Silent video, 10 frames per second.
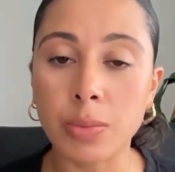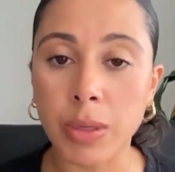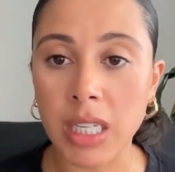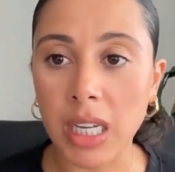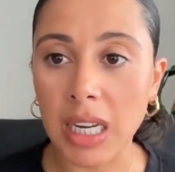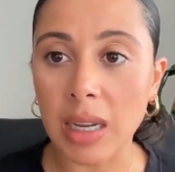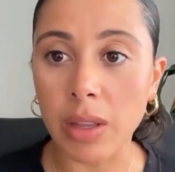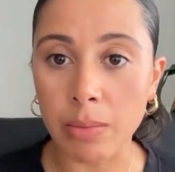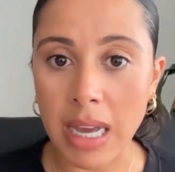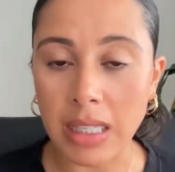particularly
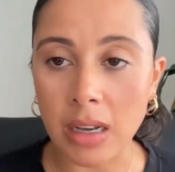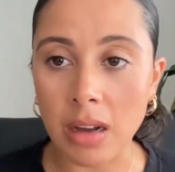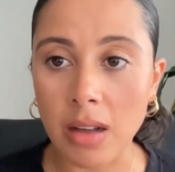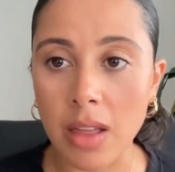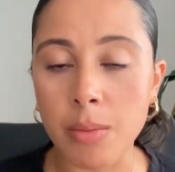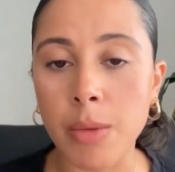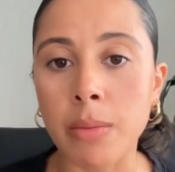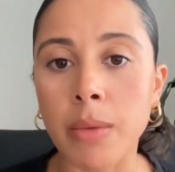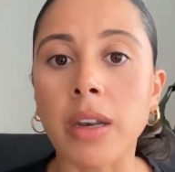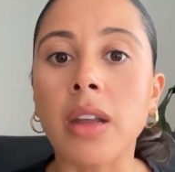with Meta at the
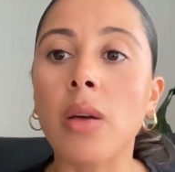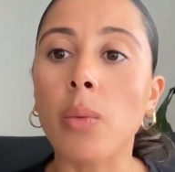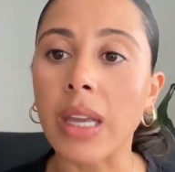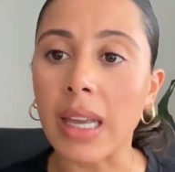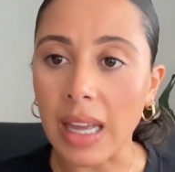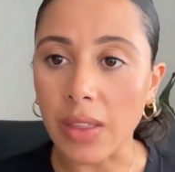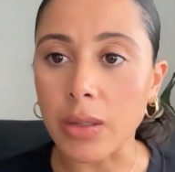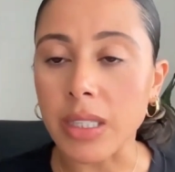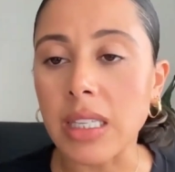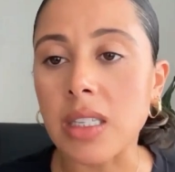moment, we can get
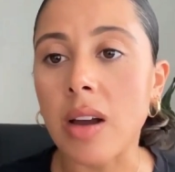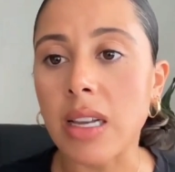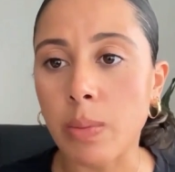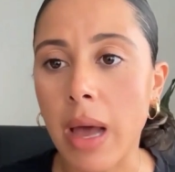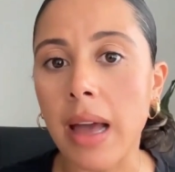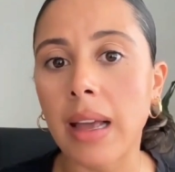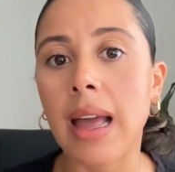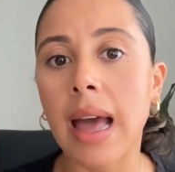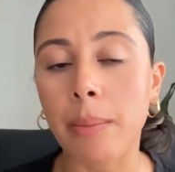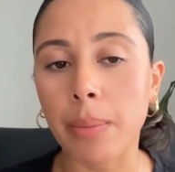those insights back
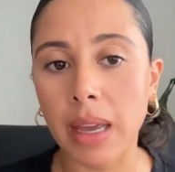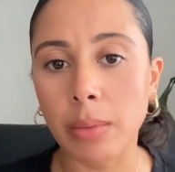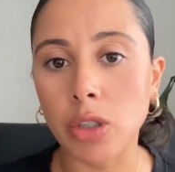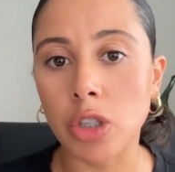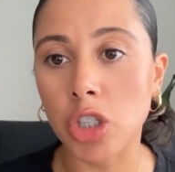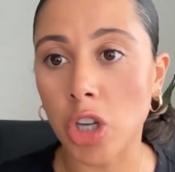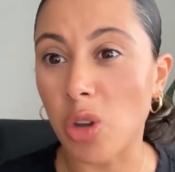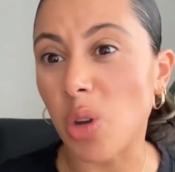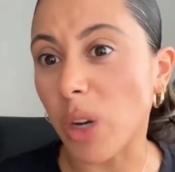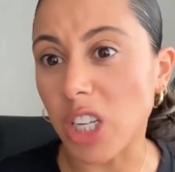and be able to show
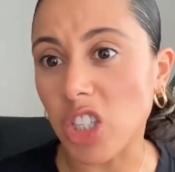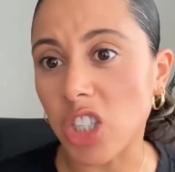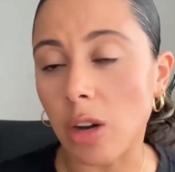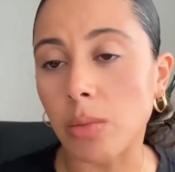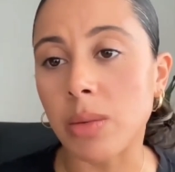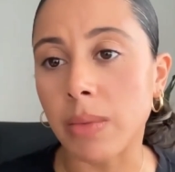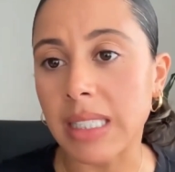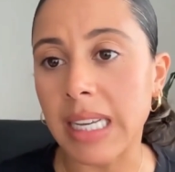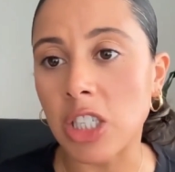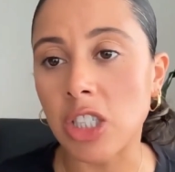you which
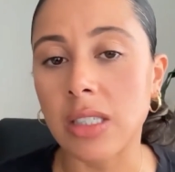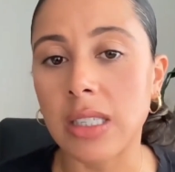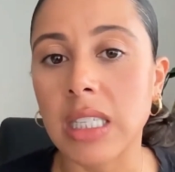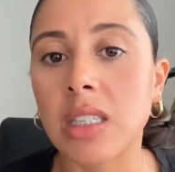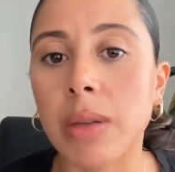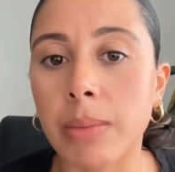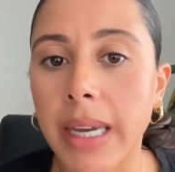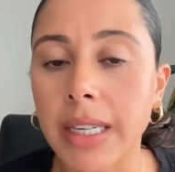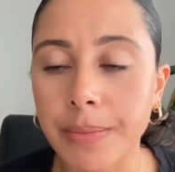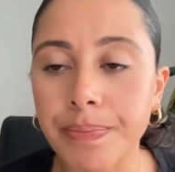optimizations need to be
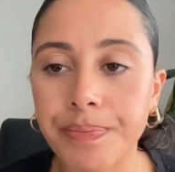made.